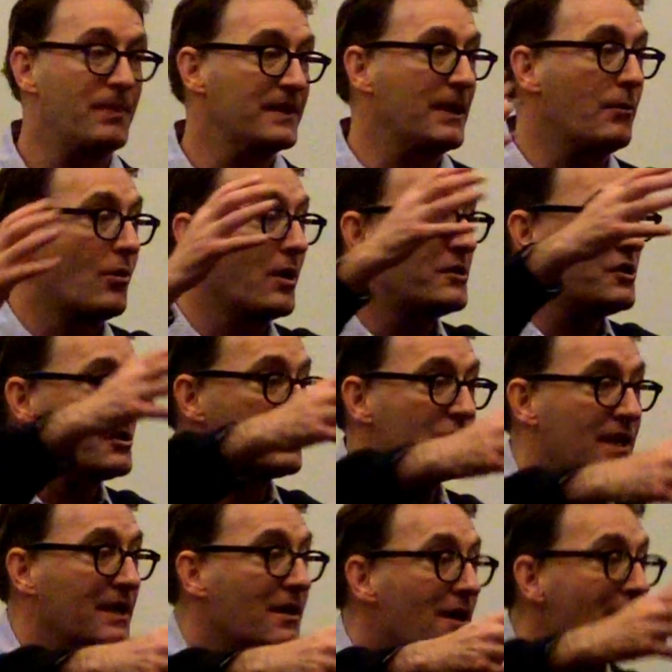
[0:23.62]
but they were
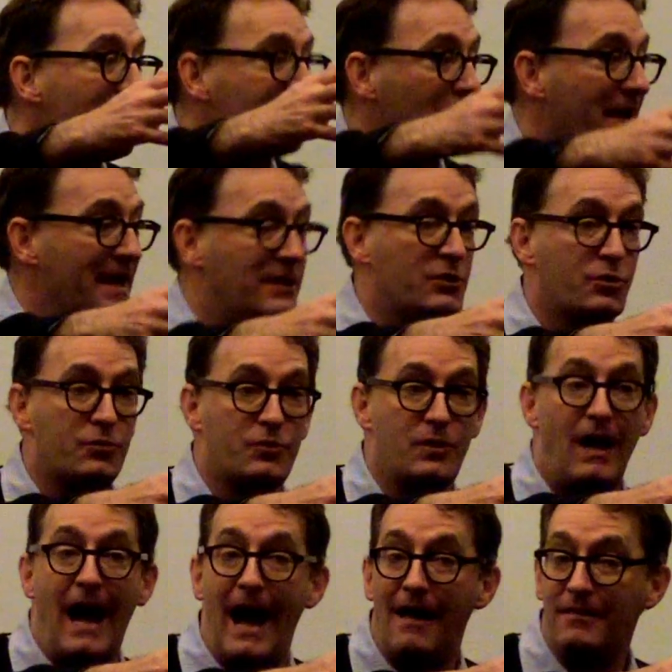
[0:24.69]
auditioning for a
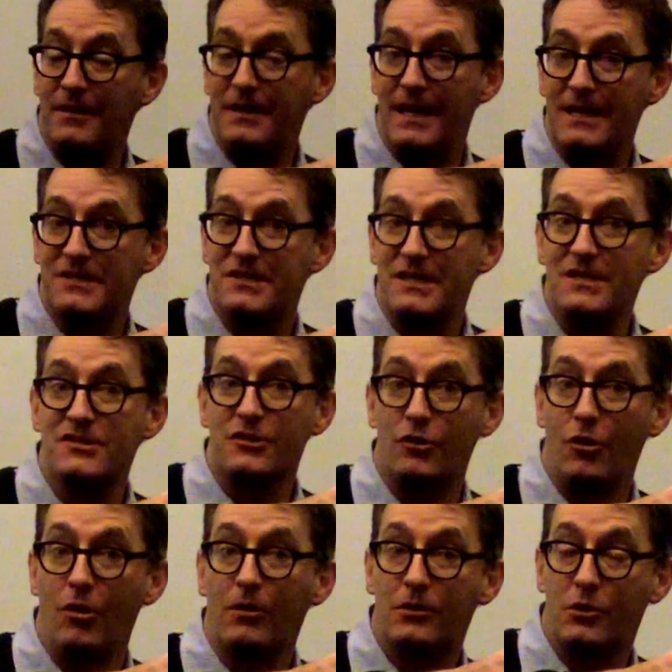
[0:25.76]
holiday
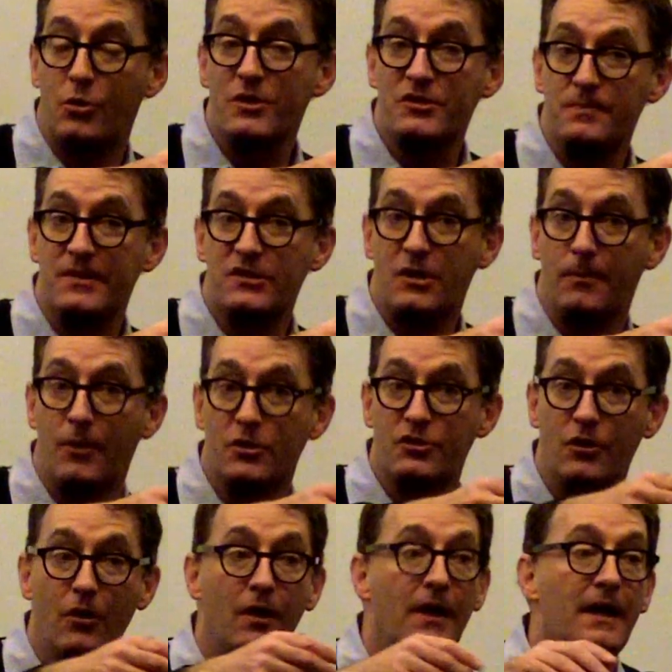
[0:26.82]
seasonal Christmas
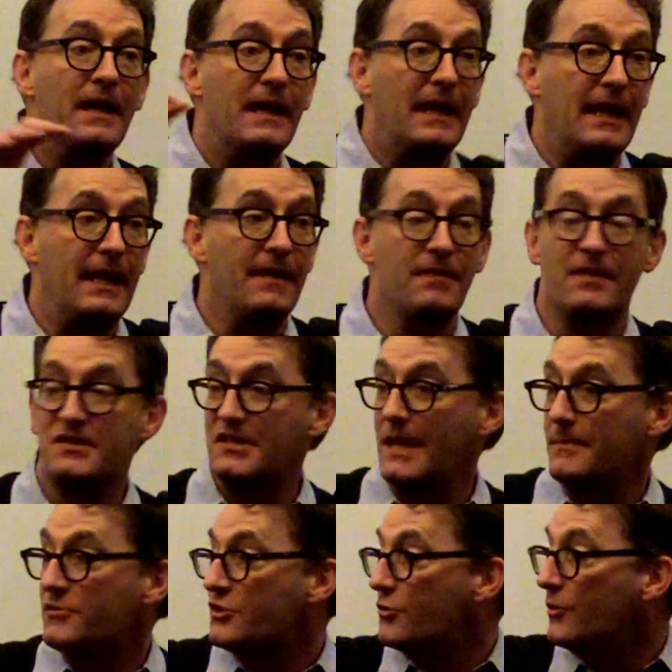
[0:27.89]
commercial in the
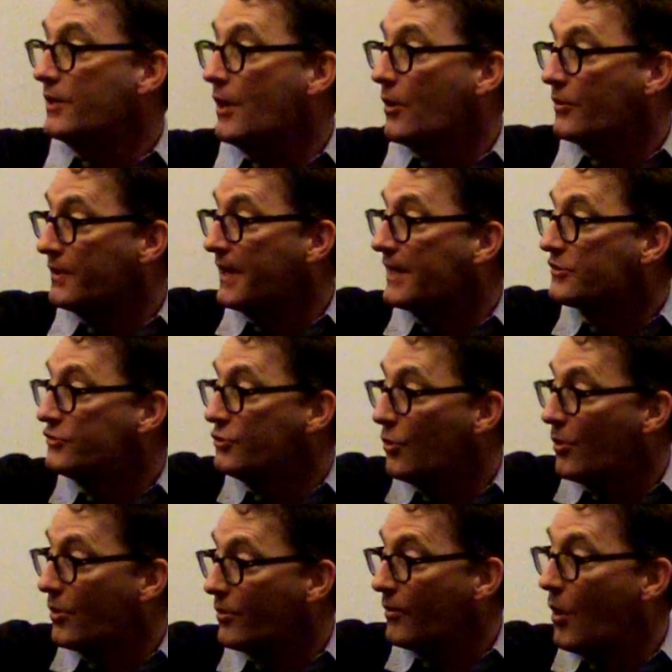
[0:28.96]
same studio, the next
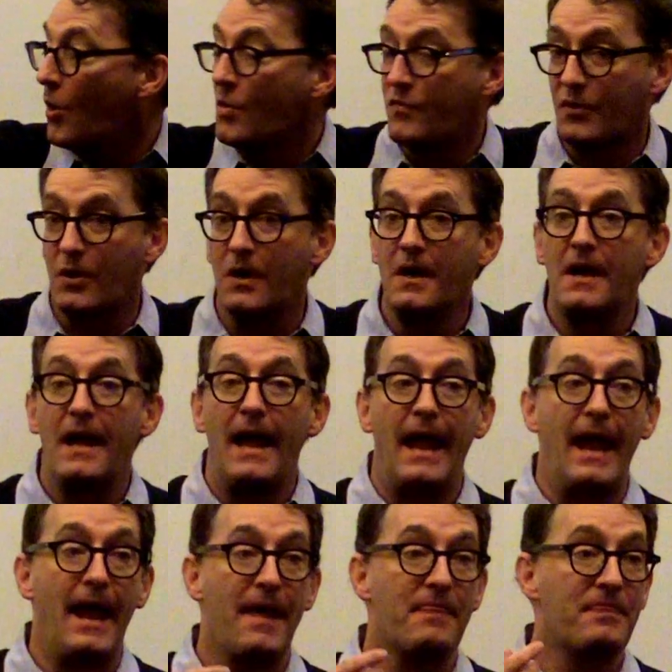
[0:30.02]
door over.
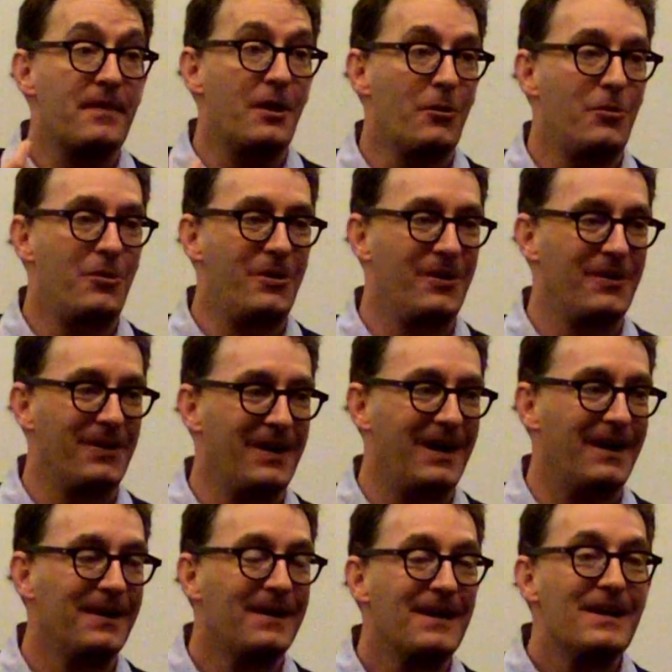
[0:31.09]
And there
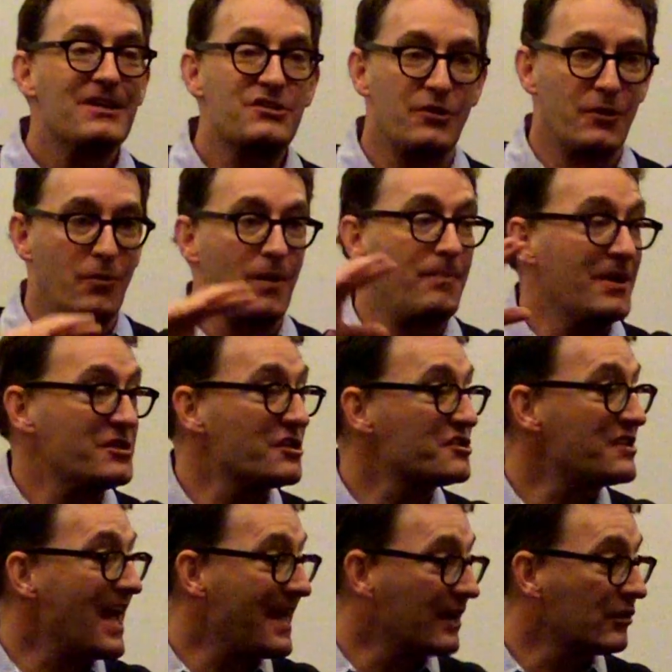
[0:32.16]
were, so there were a bunch of
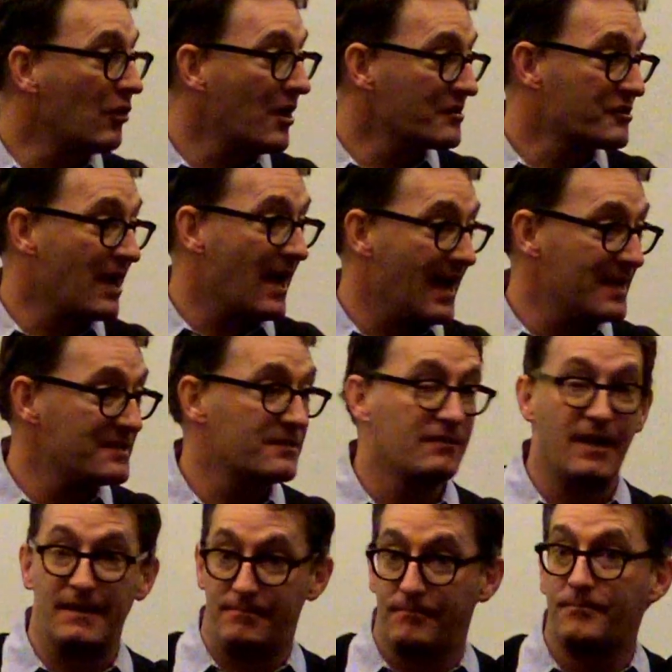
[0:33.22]
Santa Claus guys, like